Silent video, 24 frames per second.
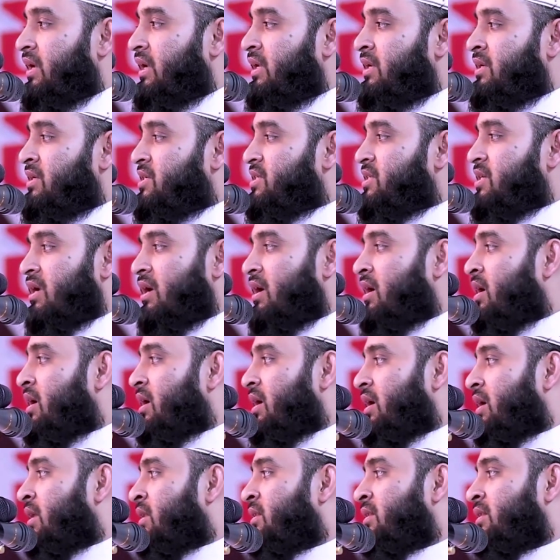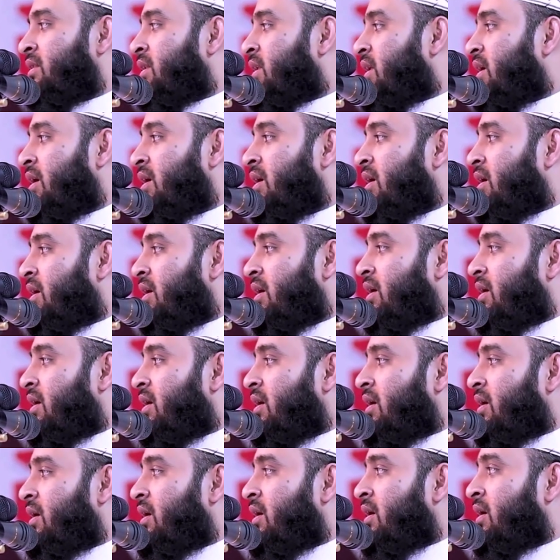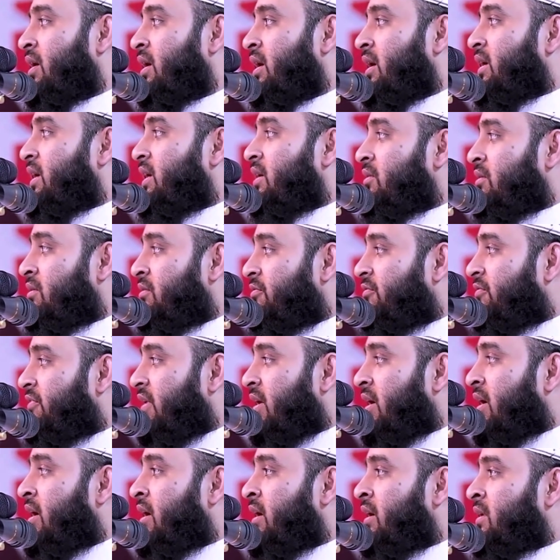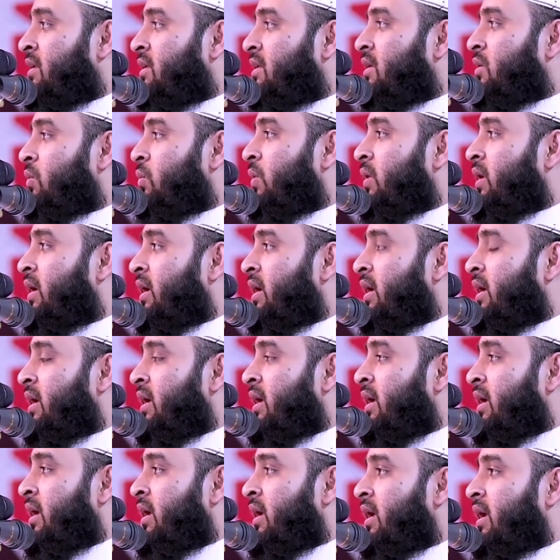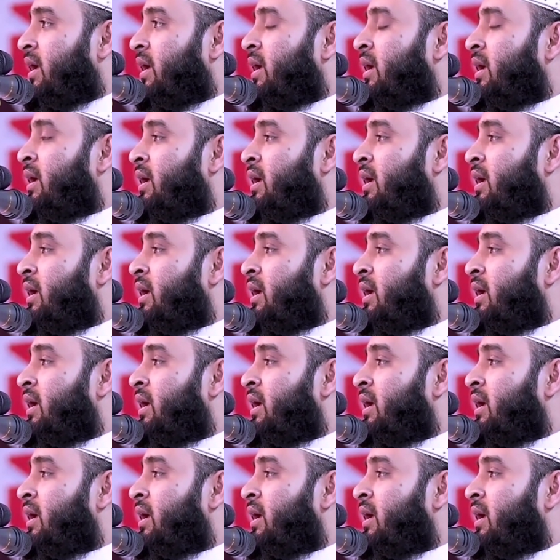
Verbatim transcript: Insha Allah, you'll find a way.